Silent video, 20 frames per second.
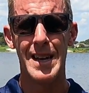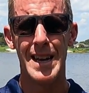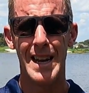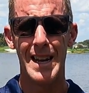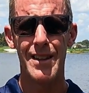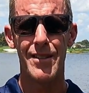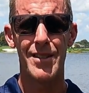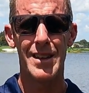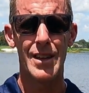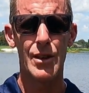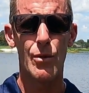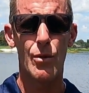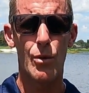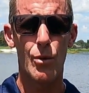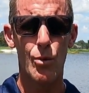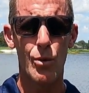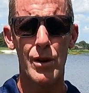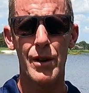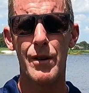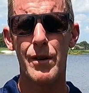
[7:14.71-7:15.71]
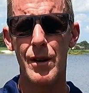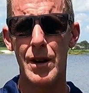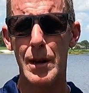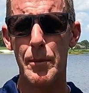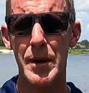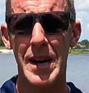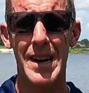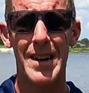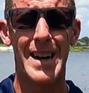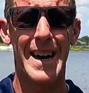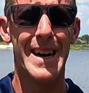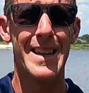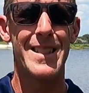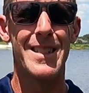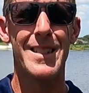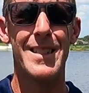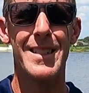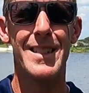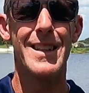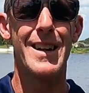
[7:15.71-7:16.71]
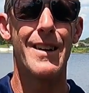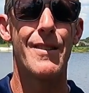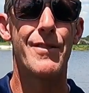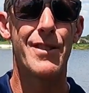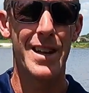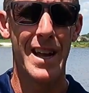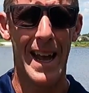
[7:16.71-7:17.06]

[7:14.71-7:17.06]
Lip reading: anything you were wondering about, I'd love